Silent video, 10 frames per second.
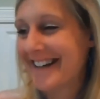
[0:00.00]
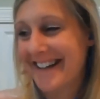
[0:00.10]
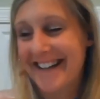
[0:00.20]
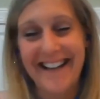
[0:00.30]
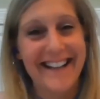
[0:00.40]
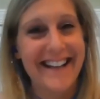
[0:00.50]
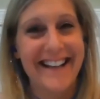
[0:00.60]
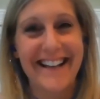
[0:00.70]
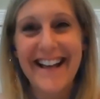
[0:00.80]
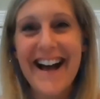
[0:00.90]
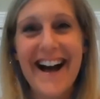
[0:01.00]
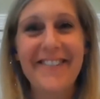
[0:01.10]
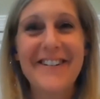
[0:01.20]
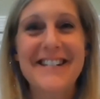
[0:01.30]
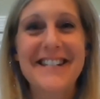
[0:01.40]
I
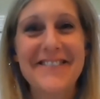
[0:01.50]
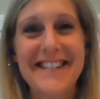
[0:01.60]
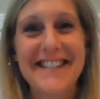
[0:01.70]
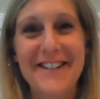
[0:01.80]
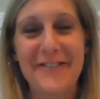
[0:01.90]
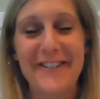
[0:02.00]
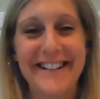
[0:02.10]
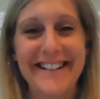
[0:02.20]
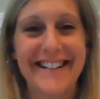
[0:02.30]
wish it was different.